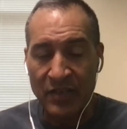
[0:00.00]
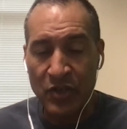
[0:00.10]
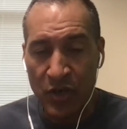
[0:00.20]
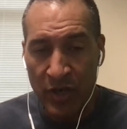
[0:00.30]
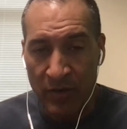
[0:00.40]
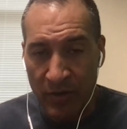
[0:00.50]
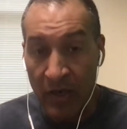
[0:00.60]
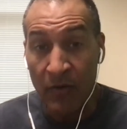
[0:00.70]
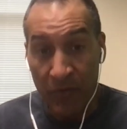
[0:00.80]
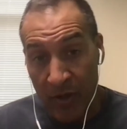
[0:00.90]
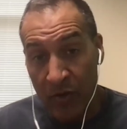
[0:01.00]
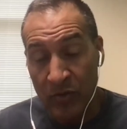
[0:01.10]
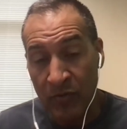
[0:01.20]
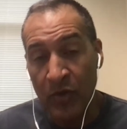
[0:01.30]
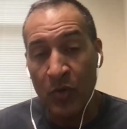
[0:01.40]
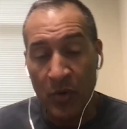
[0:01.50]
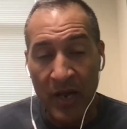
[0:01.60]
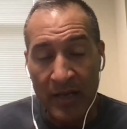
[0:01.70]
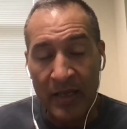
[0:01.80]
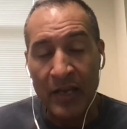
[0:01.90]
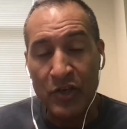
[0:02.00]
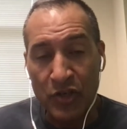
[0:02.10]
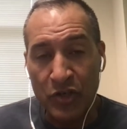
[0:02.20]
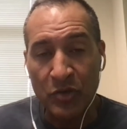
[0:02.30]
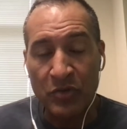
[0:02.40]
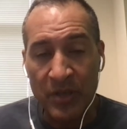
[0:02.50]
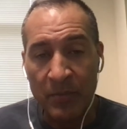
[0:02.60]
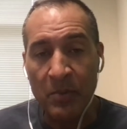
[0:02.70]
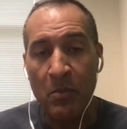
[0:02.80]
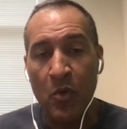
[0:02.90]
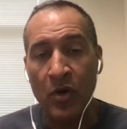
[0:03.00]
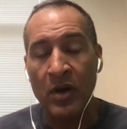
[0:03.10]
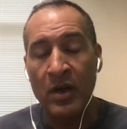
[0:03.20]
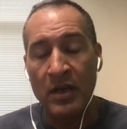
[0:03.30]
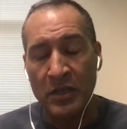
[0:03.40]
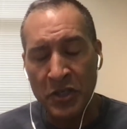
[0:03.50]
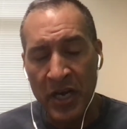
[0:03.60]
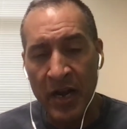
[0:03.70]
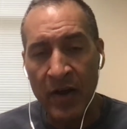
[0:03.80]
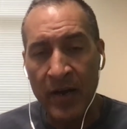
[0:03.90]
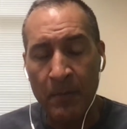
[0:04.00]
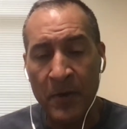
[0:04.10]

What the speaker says: So you can, for those of you who are like that, you can choose something more generic.